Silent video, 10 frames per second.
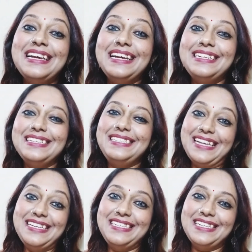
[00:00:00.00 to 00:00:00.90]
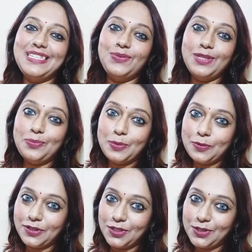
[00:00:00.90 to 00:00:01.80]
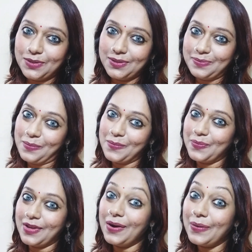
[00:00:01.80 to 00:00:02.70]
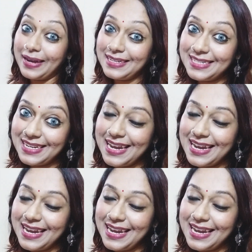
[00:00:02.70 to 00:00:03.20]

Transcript: end a sentence with a preposition, right?